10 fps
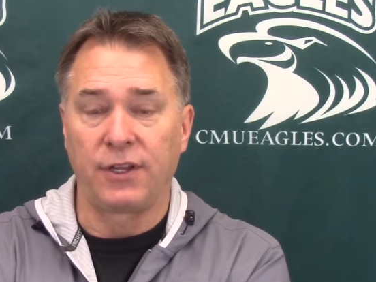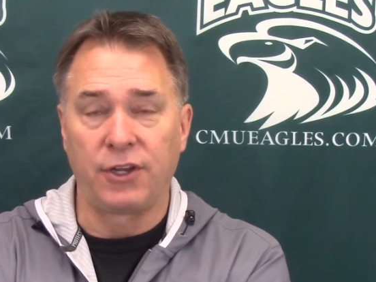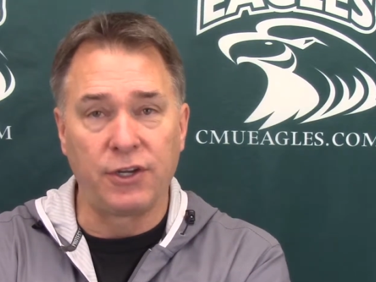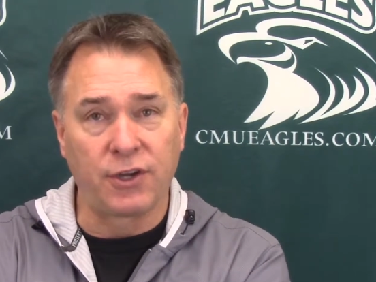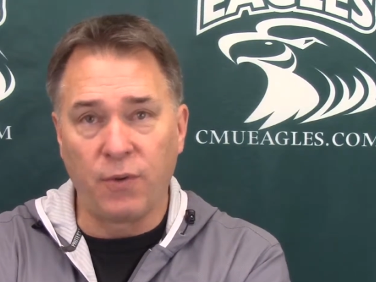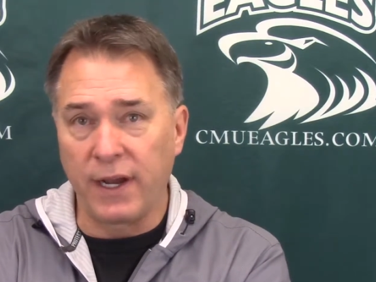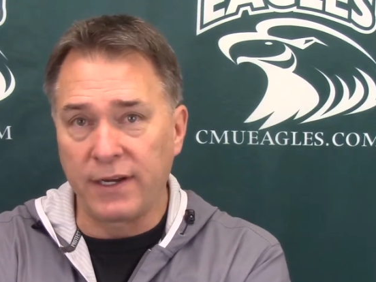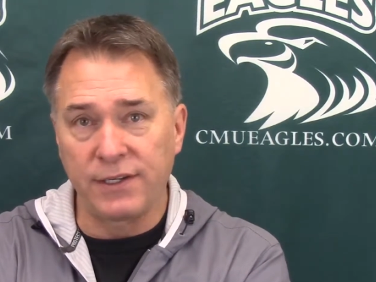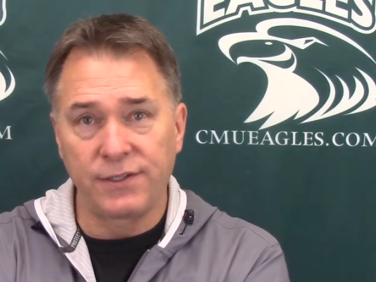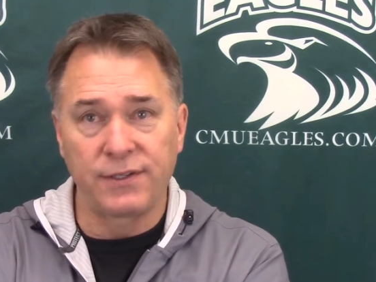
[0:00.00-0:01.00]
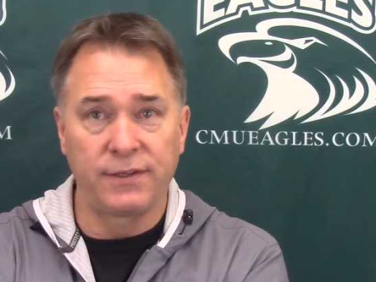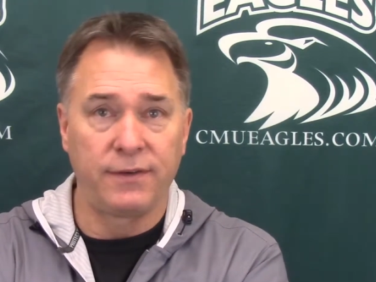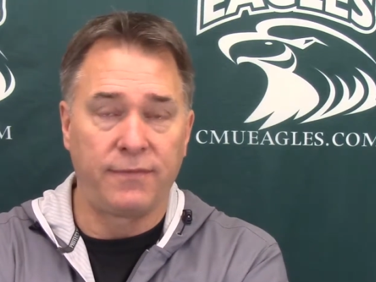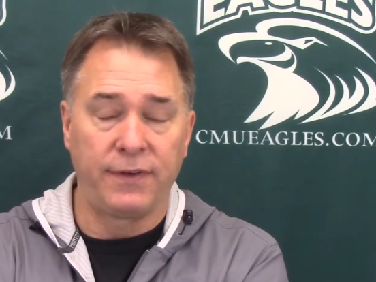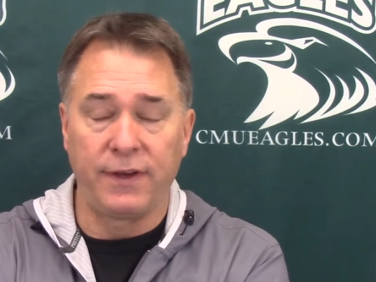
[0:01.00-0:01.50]
good quickness,
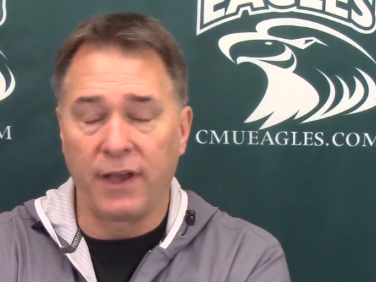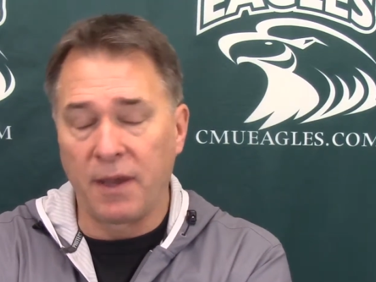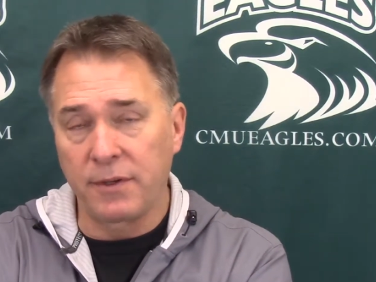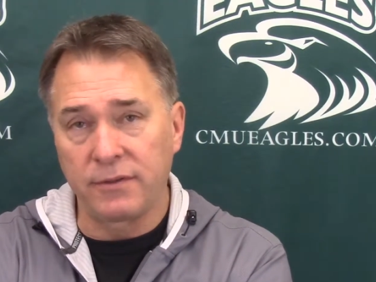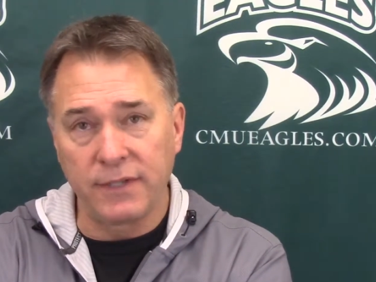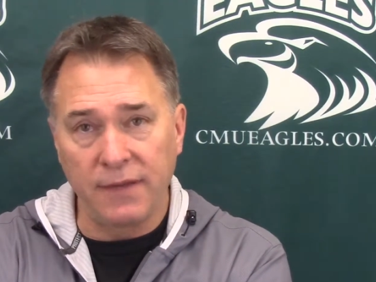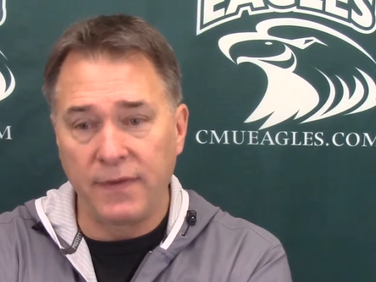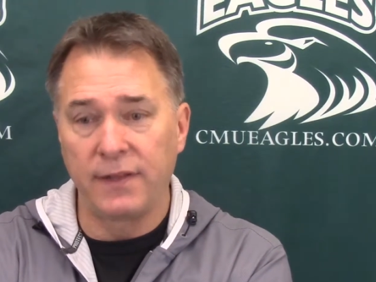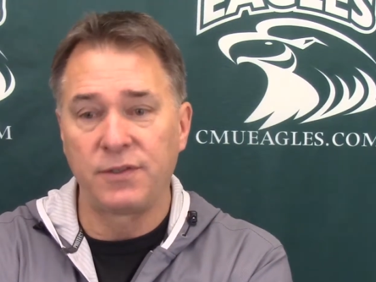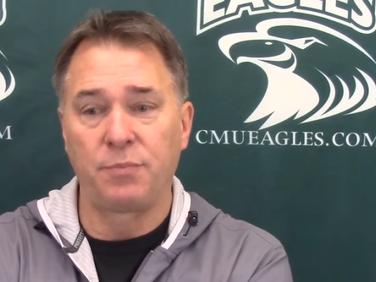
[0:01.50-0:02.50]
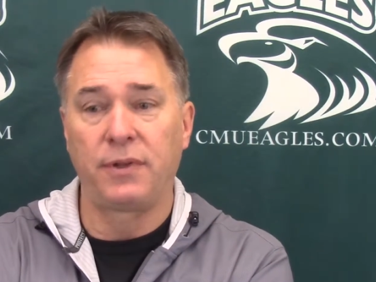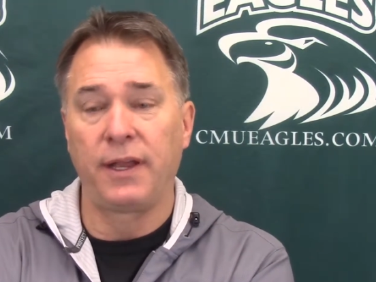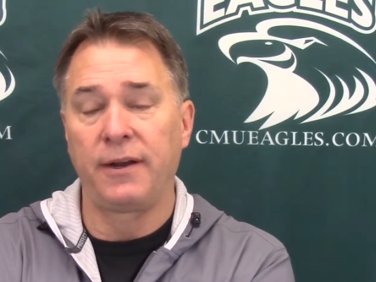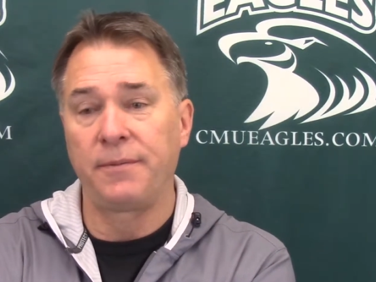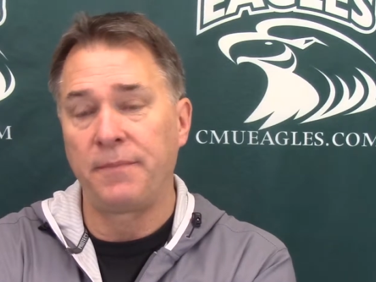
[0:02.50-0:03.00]
phenomenal defensive
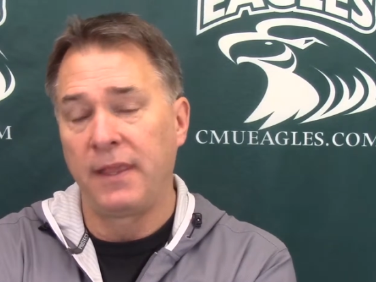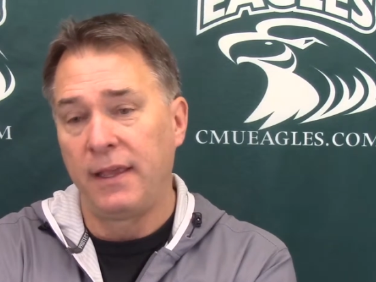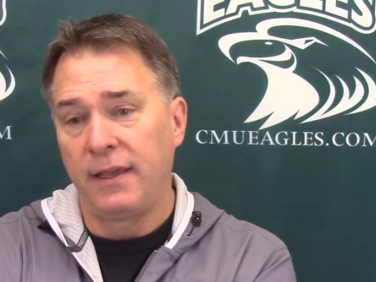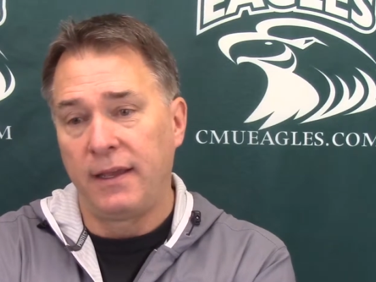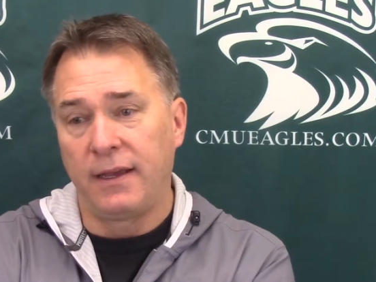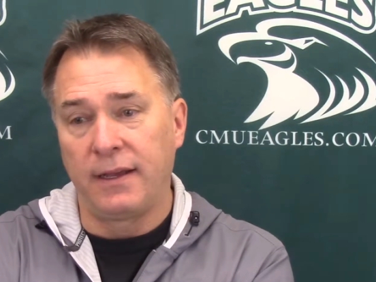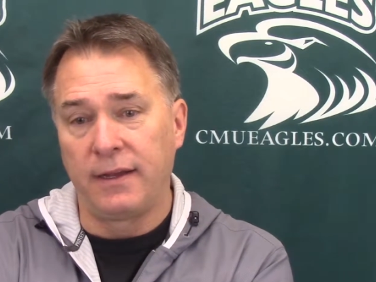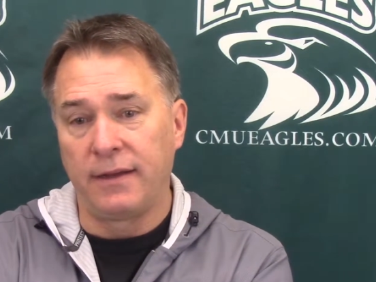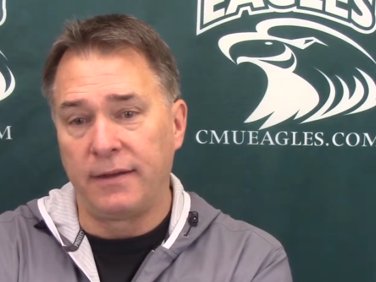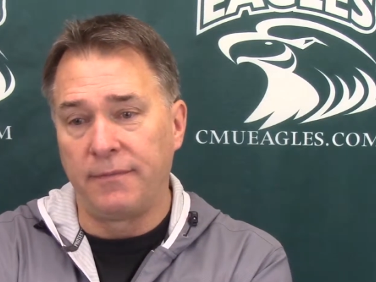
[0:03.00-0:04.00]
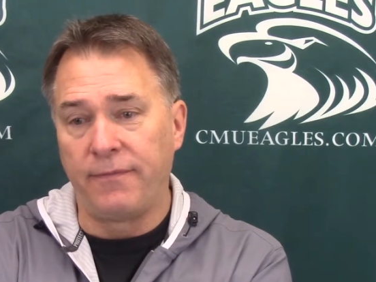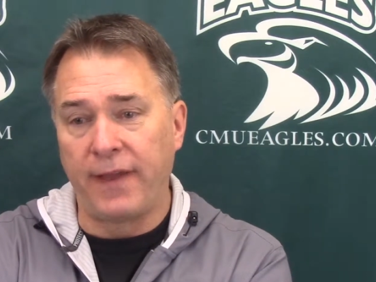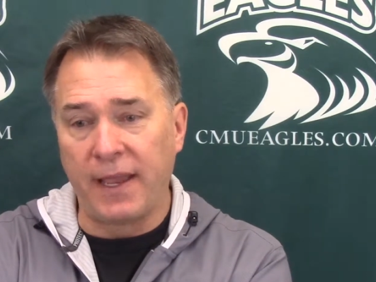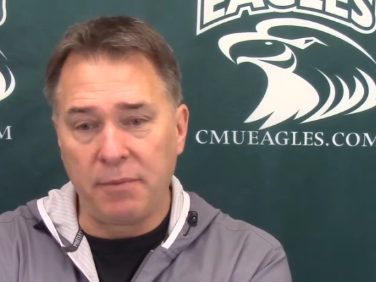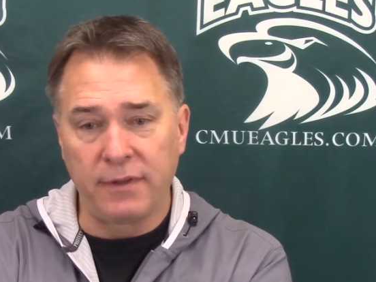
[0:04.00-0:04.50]
player,
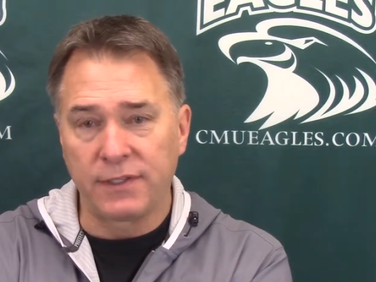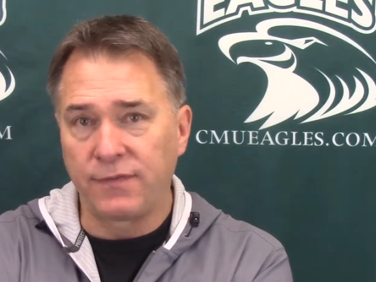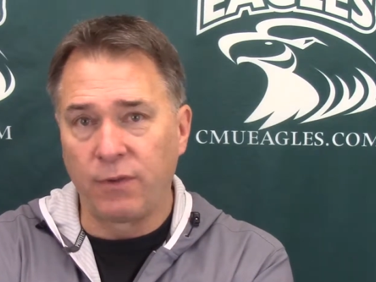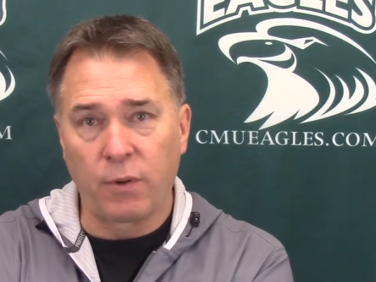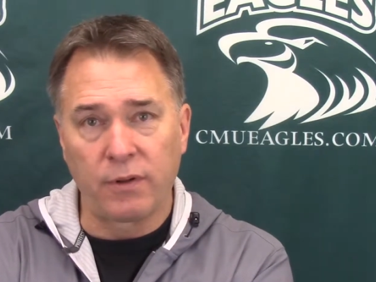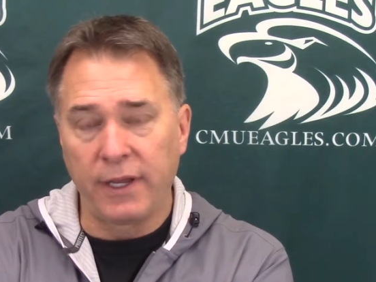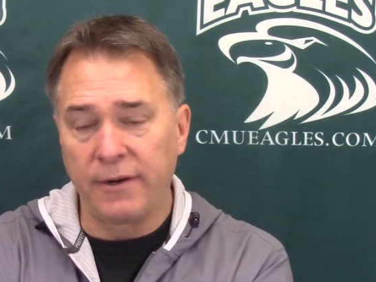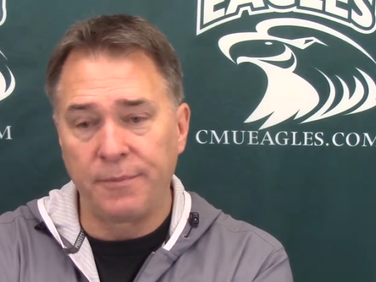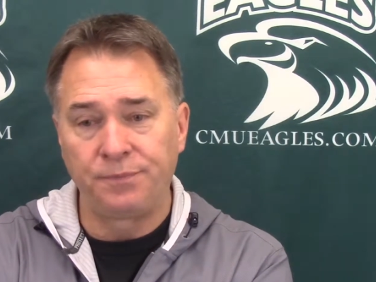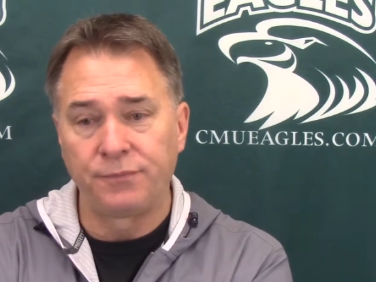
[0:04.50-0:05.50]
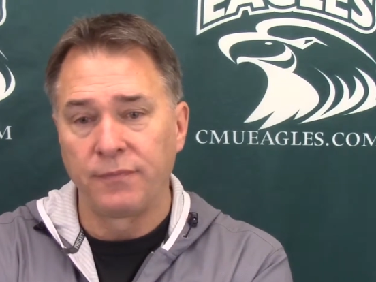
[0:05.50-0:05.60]
fabulous floor leader.